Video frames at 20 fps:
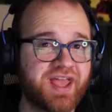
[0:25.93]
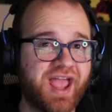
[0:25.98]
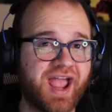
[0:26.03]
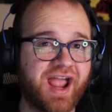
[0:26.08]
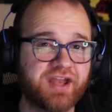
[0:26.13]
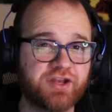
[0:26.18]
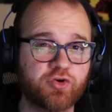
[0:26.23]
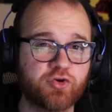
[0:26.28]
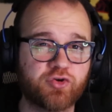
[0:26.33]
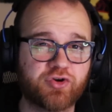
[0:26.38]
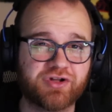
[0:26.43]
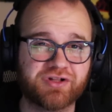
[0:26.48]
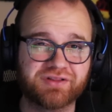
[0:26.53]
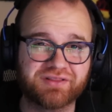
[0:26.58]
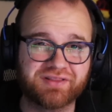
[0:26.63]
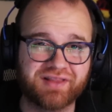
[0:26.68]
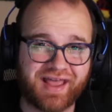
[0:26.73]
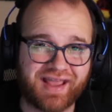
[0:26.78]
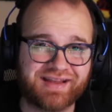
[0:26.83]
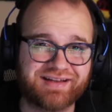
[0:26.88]
and you
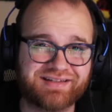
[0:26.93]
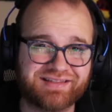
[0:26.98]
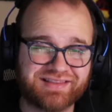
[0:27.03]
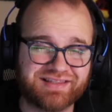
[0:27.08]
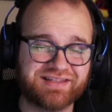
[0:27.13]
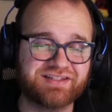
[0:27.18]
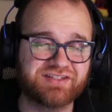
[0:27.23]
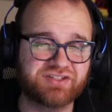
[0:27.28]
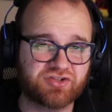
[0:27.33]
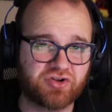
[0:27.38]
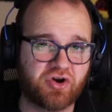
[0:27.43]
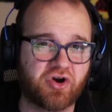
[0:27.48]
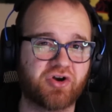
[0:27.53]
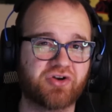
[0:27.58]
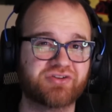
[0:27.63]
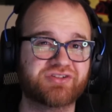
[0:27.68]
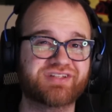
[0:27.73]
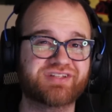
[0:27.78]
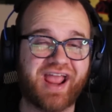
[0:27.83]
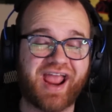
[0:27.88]
collect these
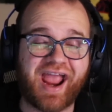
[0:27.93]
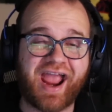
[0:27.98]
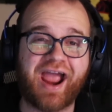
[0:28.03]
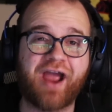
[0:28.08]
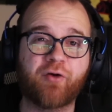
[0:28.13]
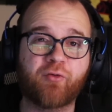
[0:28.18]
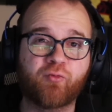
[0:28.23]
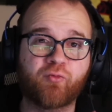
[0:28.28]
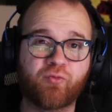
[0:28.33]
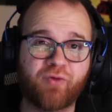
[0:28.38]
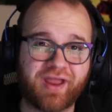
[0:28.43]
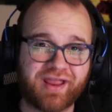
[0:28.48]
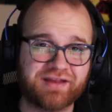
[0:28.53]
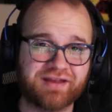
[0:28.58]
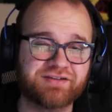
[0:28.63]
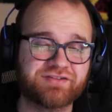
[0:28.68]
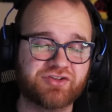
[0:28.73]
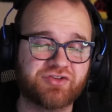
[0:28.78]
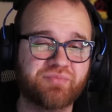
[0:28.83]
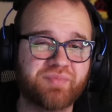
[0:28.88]
cards at
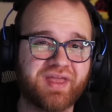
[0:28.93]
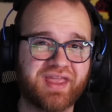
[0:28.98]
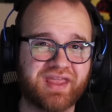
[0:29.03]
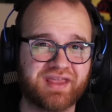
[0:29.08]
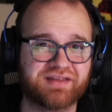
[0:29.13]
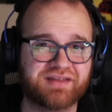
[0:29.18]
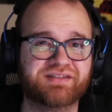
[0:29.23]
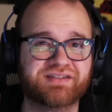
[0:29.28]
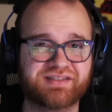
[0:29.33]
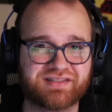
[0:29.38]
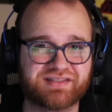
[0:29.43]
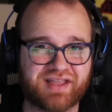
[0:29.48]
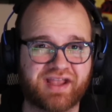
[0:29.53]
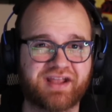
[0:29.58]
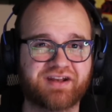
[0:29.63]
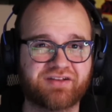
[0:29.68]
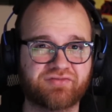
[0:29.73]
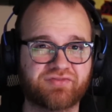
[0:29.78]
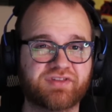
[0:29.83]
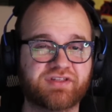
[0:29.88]
random
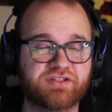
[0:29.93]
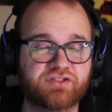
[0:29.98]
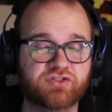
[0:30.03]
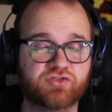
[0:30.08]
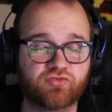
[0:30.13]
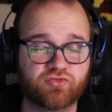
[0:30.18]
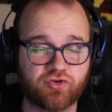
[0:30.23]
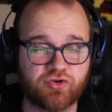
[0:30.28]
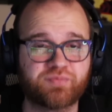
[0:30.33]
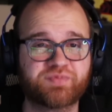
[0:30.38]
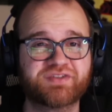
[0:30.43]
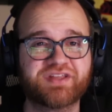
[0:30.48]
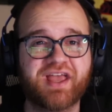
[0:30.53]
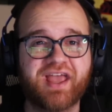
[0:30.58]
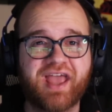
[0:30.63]
inside of these groups